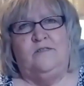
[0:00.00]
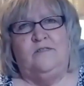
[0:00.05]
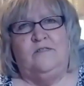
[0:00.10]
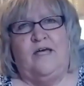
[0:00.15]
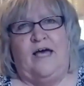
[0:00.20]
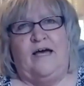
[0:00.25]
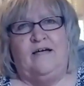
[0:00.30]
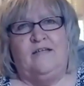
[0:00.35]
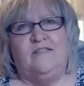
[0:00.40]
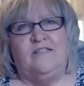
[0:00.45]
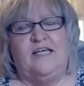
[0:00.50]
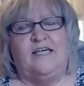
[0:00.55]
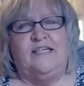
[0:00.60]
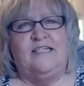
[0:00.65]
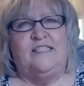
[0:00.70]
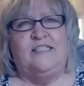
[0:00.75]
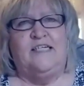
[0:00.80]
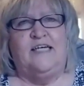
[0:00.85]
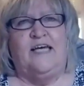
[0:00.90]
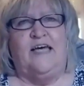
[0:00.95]
gals that
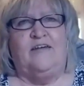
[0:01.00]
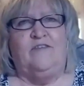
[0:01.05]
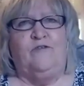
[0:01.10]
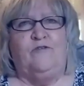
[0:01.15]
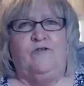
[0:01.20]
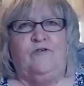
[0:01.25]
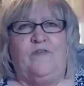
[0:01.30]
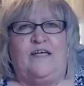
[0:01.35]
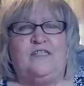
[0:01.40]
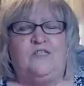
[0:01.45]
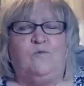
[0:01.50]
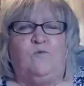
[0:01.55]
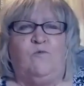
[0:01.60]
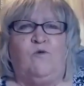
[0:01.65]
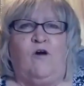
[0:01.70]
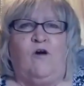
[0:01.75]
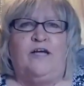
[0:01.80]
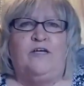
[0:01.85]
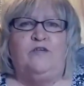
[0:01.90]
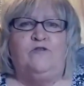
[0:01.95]
get together, and that's
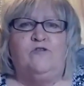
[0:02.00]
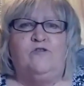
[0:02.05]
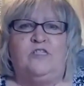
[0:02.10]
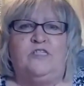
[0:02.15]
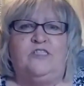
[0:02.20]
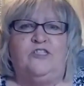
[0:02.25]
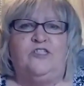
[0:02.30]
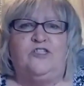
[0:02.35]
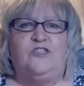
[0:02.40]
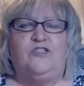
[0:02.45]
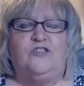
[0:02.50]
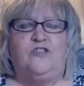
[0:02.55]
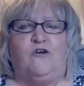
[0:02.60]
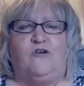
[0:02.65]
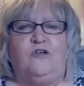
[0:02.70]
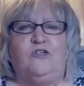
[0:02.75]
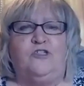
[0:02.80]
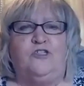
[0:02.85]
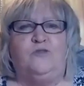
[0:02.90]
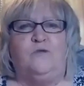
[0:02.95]
where I usually just
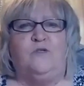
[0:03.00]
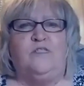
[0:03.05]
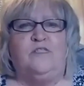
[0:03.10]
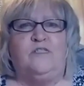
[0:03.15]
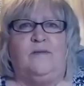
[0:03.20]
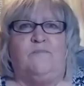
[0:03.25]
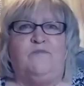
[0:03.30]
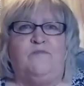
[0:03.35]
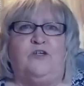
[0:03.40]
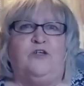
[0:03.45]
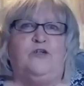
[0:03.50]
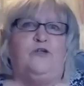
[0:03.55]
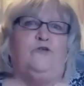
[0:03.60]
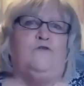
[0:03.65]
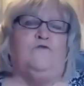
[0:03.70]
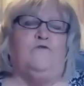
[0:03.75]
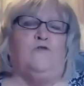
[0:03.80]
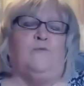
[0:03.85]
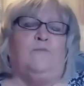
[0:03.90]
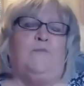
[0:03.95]
start doing something new
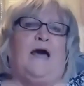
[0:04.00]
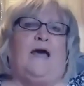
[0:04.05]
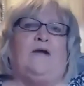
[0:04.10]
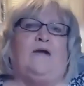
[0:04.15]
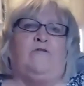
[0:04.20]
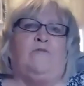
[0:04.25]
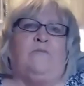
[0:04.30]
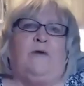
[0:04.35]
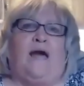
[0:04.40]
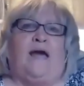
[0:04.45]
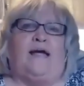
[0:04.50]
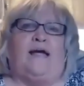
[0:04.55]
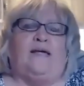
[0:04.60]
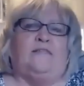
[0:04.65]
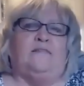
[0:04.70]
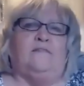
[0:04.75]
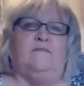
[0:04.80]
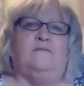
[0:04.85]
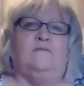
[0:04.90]
for a pattern packet.